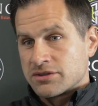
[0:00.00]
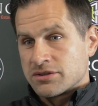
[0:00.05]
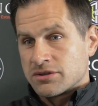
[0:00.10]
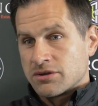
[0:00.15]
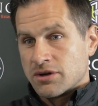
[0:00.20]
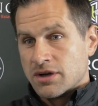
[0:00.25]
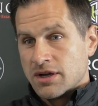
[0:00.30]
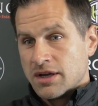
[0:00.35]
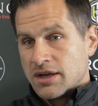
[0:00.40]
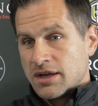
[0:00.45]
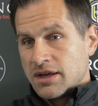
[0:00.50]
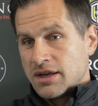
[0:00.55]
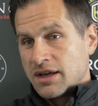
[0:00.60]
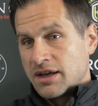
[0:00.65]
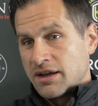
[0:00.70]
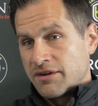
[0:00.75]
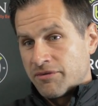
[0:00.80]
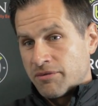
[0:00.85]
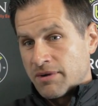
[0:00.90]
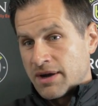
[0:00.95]
So
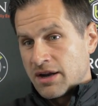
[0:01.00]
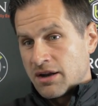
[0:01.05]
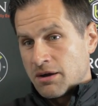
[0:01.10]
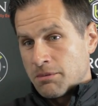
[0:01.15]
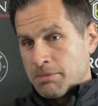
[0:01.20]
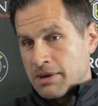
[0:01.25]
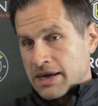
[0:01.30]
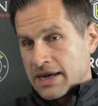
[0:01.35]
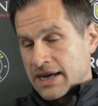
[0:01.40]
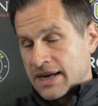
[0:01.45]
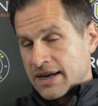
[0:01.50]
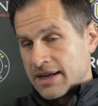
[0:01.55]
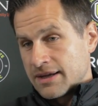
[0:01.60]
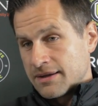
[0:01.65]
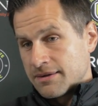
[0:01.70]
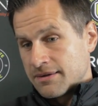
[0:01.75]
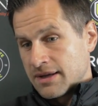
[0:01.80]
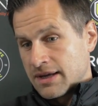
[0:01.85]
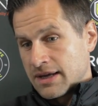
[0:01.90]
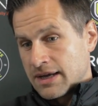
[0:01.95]
if we're not bang at
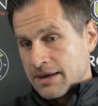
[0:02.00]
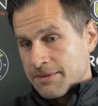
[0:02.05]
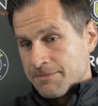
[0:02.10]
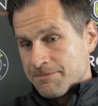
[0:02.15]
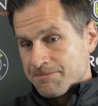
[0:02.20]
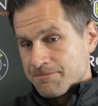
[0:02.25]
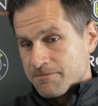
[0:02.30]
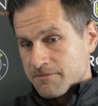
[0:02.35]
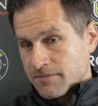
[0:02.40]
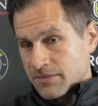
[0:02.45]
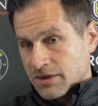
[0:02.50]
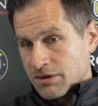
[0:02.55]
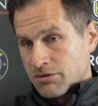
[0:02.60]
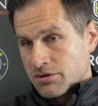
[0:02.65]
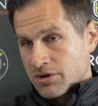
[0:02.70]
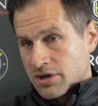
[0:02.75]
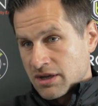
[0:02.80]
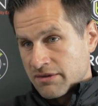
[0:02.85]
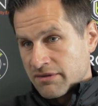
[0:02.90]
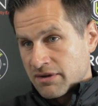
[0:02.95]
it, we're
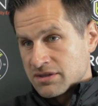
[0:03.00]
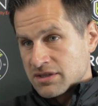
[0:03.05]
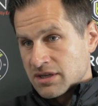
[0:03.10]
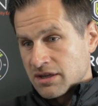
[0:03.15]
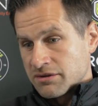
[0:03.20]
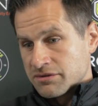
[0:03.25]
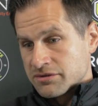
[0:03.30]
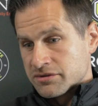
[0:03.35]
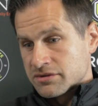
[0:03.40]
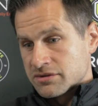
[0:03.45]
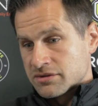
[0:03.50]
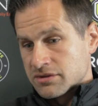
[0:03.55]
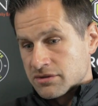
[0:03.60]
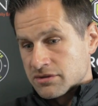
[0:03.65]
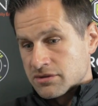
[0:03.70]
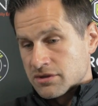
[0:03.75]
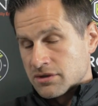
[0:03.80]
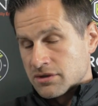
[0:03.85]
going to give ourselves